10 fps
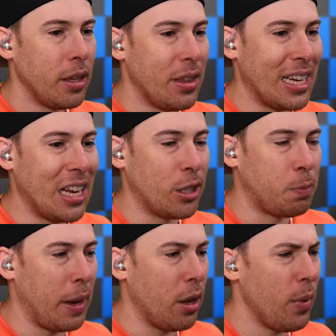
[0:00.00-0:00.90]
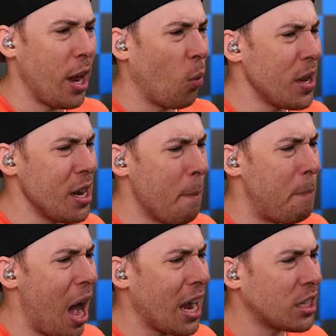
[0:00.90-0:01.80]
That's how Spike... Wait, are we in a
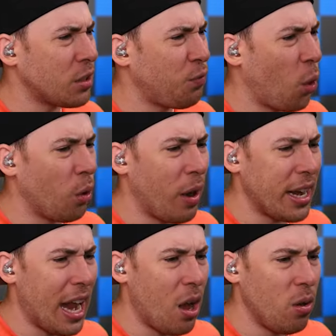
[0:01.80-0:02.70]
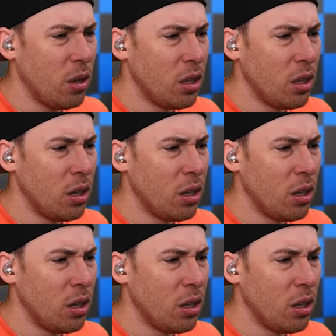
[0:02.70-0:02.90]
box sport right now?